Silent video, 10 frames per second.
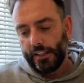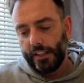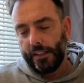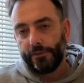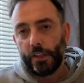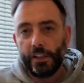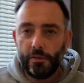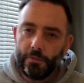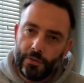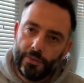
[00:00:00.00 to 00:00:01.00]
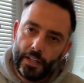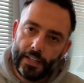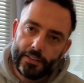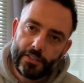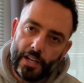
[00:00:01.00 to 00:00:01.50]
volume
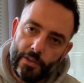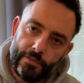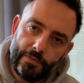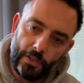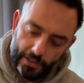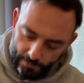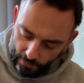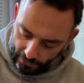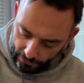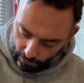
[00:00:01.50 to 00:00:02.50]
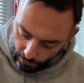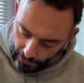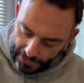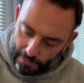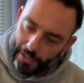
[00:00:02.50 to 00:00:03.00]
and tone. Volume does
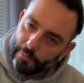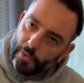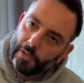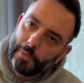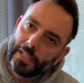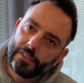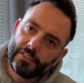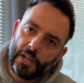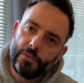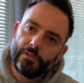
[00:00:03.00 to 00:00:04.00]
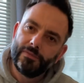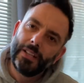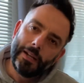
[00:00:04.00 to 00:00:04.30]
graduate and work well. Tone a